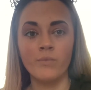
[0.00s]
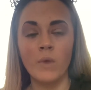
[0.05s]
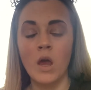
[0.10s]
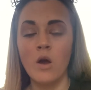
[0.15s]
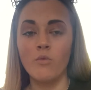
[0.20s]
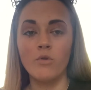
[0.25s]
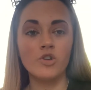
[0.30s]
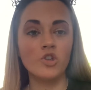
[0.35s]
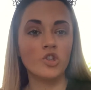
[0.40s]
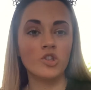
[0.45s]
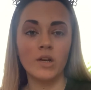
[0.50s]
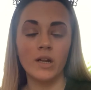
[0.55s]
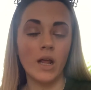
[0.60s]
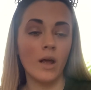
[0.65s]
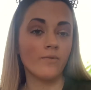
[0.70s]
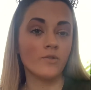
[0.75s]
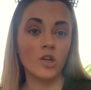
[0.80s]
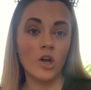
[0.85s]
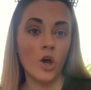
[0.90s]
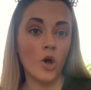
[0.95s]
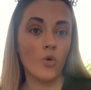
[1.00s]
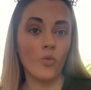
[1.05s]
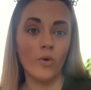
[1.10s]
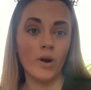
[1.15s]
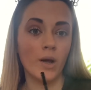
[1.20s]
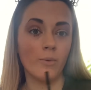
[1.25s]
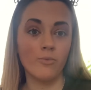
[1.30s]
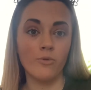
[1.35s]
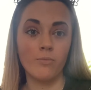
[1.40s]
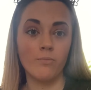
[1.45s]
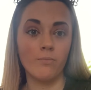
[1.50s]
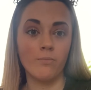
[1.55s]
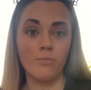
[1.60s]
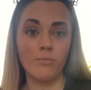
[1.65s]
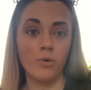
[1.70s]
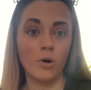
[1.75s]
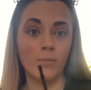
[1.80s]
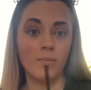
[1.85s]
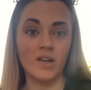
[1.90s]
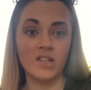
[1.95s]
We're just going to have to hope when I
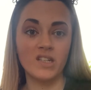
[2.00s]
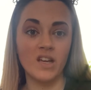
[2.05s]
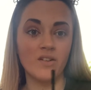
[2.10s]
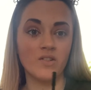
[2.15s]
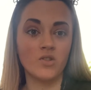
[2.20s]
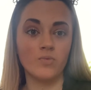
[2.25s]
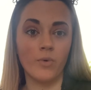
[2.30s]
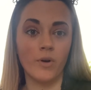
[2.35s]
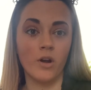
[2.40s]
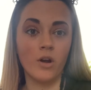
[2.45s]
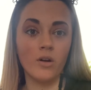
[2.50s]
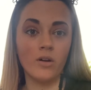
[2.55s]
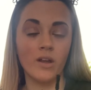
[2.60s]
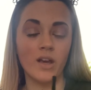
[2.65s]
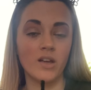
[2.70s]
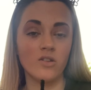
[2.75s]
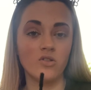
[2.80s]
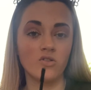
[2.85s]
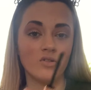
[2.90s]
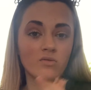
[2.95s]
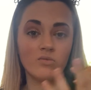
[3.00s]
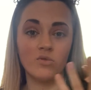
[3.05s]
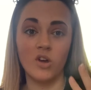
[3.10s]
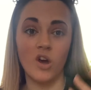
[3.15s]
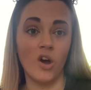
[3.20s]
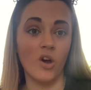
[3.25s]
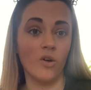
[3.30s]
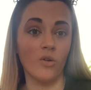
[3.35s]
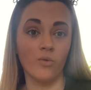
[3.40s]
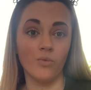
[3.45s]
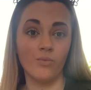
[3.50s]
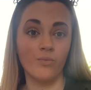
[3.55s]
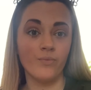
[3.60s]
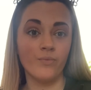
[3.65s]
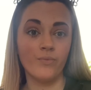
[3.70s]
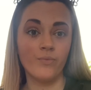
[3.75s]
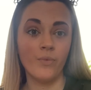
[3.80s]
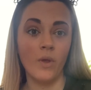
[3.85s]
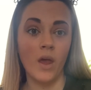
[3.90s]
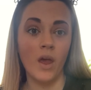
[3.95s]
put my setting spray on, it doesn't go
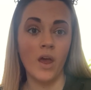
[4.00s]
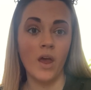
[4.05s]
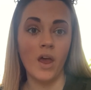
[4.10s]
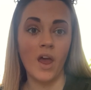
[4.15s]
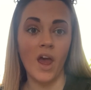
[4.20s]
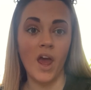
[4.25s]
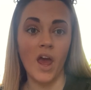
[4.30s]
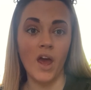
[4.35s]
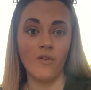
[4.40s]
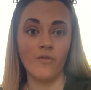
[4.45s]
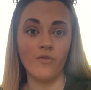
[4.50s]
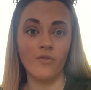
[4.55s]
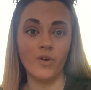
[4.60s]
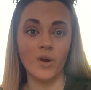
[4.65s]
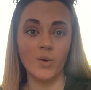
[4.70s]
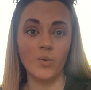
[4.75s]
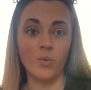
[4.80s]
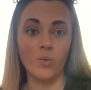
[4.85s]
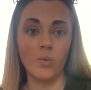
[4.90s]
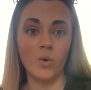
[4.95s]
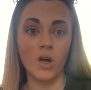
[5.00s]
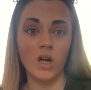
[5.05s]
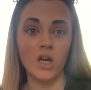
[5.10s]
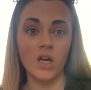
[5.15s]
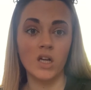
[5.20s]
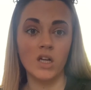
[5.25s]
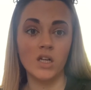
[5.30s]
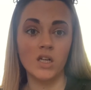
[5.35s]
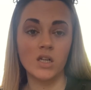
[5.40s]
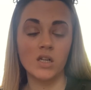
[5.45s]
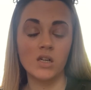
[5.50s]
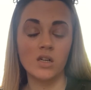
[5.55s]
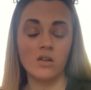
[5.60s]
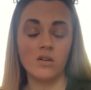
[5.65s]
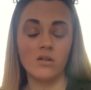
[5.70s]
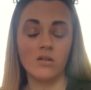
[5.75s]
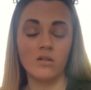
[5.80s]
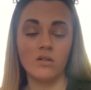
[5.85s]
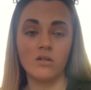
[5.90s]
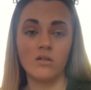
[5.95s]
everywhere.
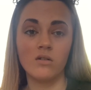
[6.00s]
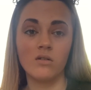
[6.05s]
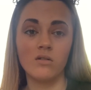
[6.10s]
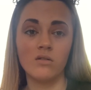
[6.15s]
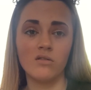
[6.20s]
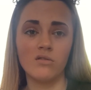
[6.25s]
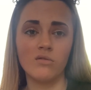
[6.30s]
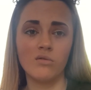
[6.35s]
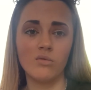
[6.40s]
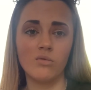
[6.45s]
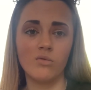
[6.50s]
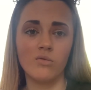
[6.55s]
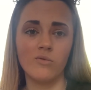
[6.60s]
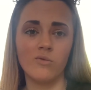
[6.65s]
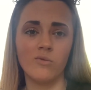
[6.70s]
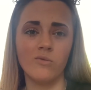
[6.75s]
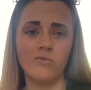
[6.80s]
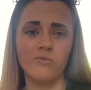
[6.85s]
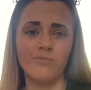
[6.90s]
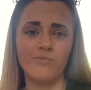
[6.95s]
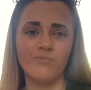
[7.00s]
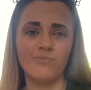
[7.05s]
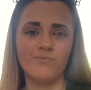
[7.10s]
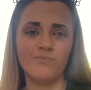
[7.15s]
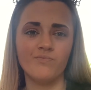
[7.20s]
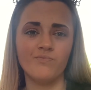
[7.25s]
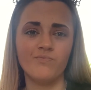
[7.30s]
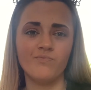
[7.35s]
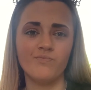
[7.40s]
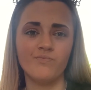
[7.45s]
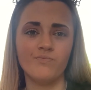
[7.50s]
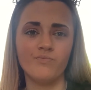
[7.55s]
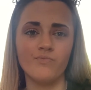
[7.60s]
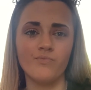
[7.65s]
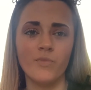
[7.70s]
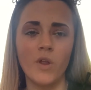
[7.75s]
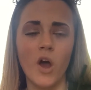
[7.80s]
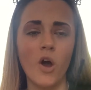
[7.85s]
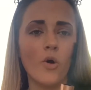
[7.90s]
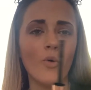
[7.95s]
Oh.
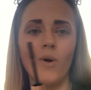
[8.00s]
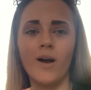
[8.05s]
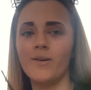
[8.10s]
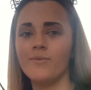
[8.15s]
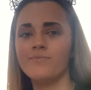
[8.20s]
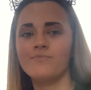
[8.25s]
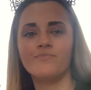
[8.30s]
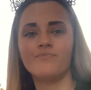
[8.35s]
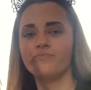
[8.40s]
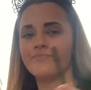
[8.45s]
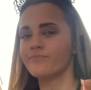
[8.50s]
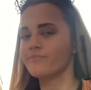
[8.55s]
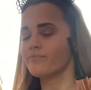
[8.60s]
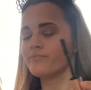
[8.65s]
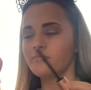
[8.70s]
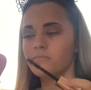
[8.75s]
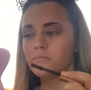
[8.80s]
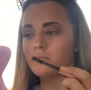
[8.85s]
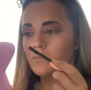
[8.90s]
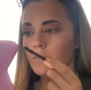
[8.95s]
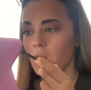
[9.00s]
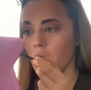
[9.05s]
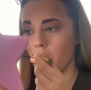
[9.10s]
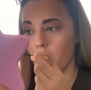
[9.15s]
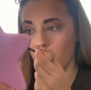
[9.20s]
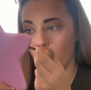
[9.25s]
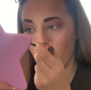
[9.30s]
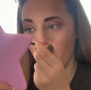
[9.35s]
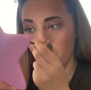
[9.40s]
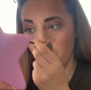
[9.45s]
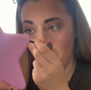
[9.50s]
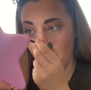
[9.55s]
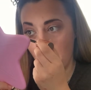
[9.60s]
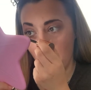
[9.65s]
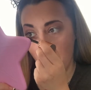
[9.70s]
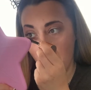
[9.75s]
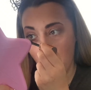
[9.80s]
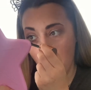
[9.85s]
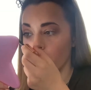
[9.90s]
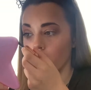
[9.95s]
Oh well. Oh well.
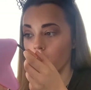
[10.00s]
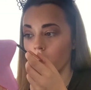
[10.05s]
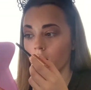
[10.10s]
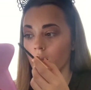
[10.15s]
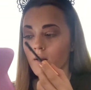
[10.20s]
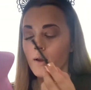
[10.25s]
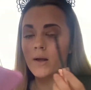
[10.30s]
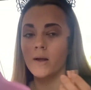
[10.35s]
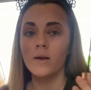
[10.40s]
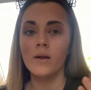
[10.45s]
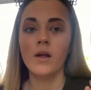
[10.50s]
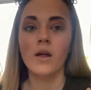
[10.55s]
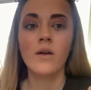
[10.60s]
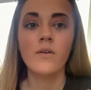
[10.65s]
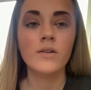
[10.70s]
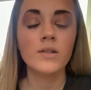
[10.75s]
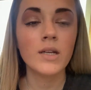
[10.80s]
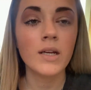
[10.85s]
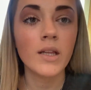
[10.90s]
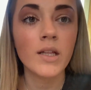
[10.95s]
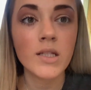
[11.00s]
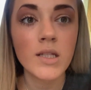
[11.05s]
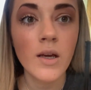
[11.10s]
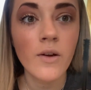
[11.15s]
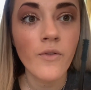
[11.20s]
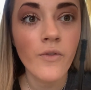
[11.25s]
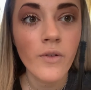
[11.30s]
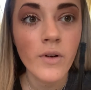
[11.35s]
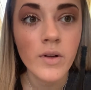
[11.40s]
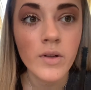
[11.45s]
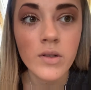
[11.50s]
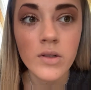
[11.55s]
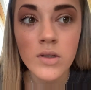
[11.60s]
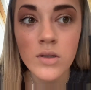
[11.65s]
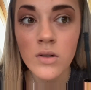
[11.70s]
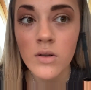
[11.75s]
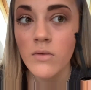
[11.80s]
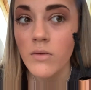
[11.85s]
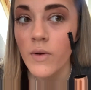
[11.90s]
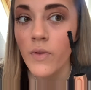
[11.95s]
See the difference
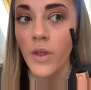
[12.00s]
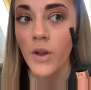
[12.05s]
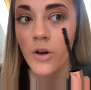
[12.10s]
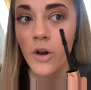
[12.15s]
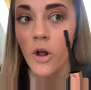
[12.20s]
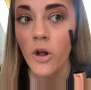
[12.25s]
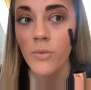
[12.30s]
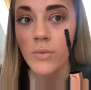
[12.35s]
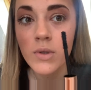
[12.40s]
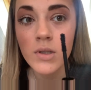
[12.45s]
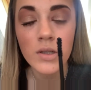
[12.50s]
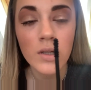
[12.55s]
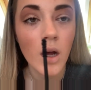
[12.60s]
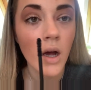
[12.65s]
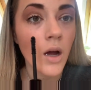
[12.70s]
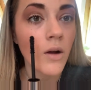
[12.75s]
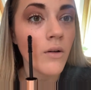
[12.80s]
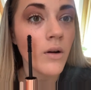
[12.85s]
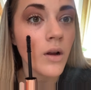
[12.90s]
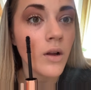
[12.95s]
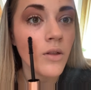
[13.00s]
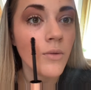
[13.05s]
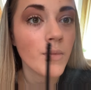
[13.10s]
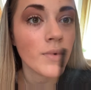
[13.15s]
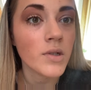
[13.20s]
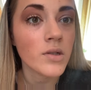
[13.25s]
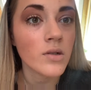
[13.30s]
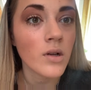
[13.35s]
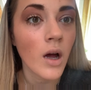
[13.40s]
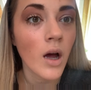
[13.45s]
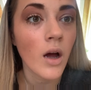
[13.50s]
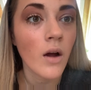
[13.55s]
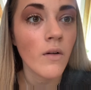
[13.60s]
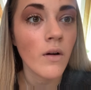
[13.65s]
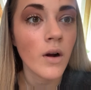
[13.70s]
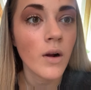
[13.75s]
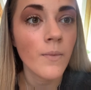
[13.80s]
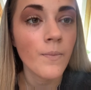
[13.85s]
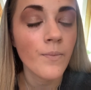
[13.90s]
with the no mascara and mascara?